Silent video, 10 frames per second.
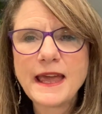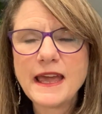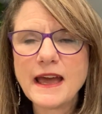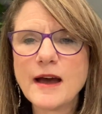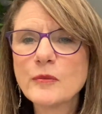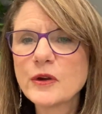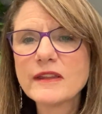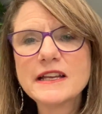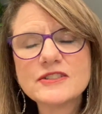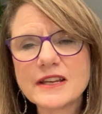
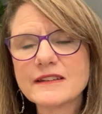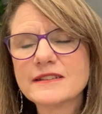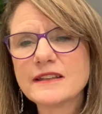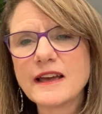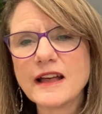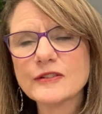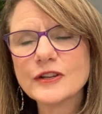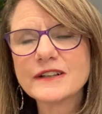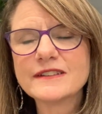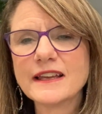really just
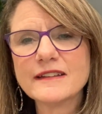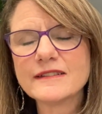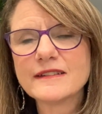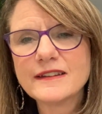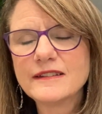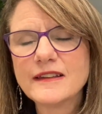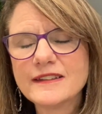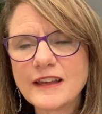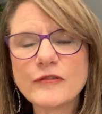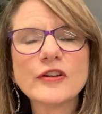looks at
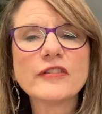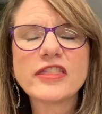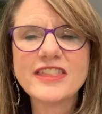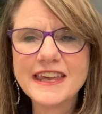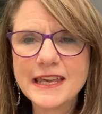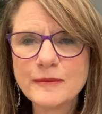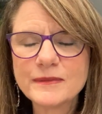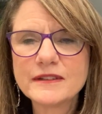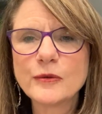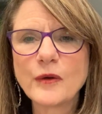several
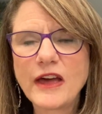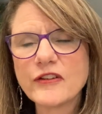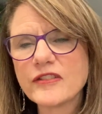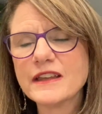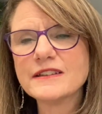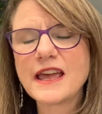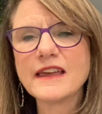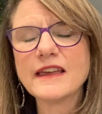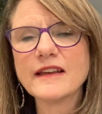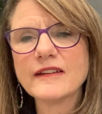themes rather than
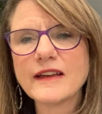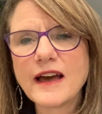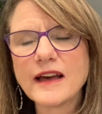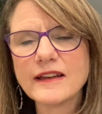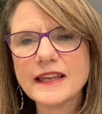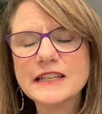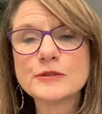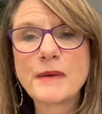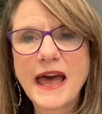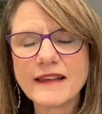taking each
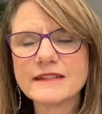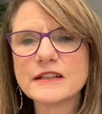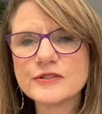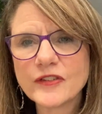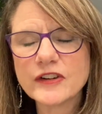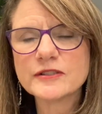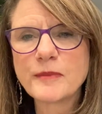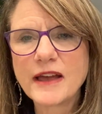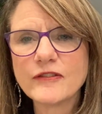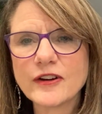passage verse
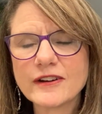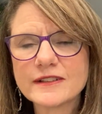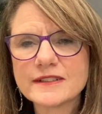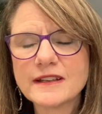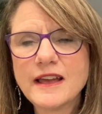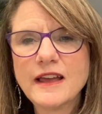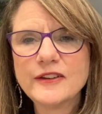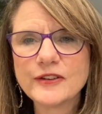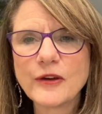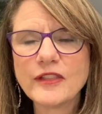by verse.
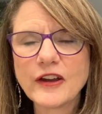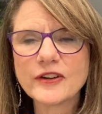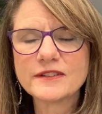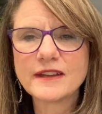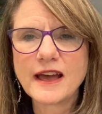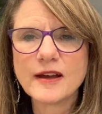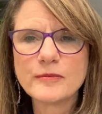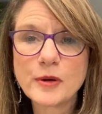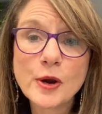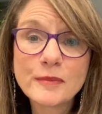So there's
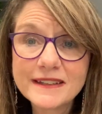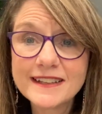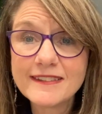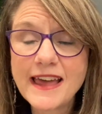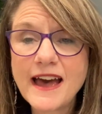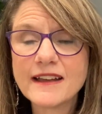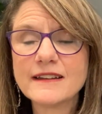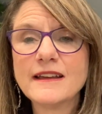purpose in that.